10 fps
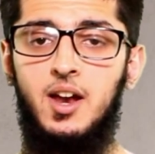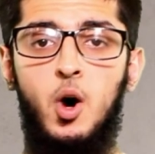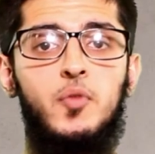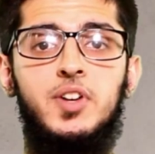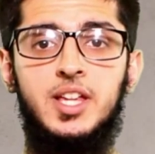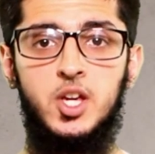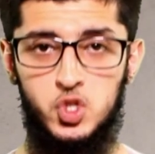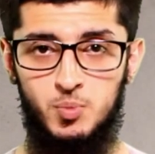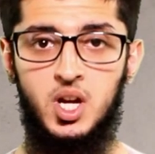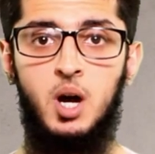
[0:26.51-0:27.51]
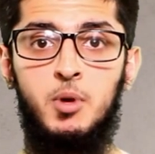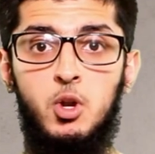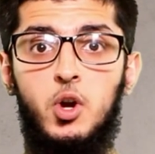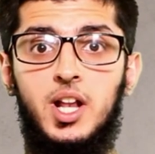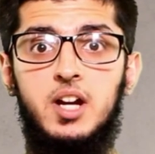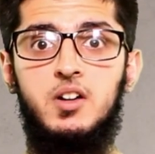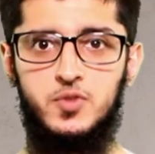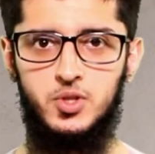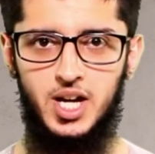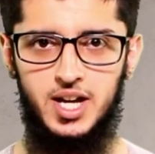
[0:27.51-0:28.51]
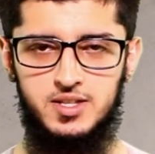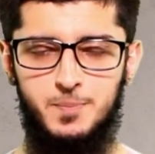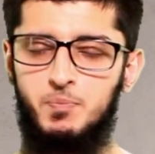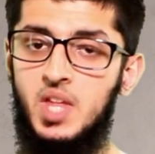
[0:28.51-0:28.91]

hopefully it should become a lot clearer for you guys.